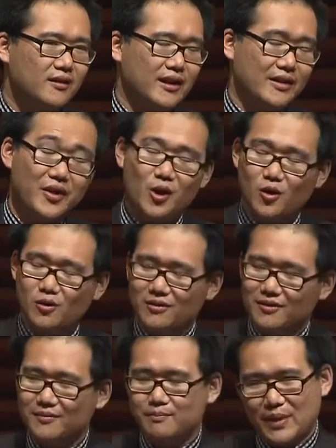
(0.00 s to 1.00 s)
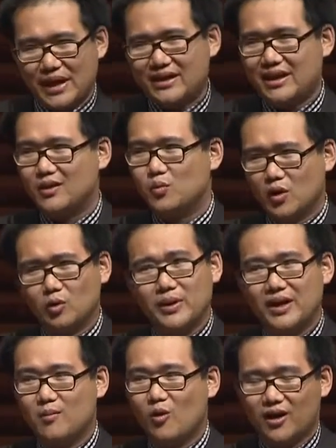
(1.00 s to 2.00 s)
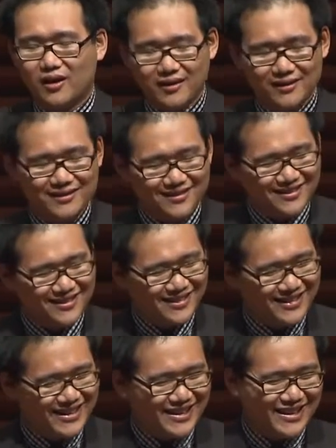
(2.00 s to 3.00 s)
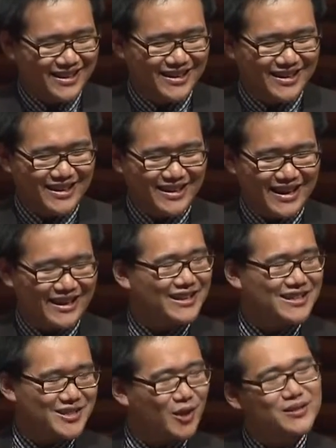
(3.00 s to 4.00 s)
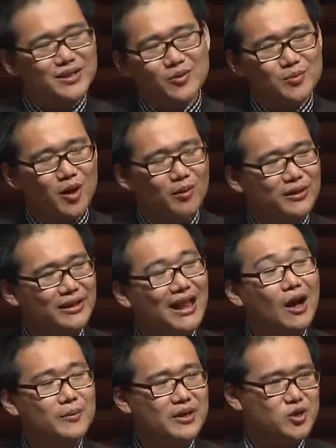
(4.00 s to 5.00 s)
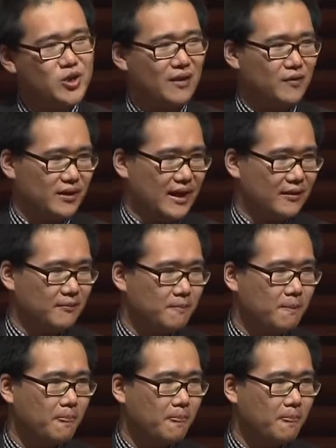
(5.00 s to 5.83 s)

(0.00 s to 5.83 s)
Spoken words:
And though banking will pay more, and consulting would probably allow me to travel again,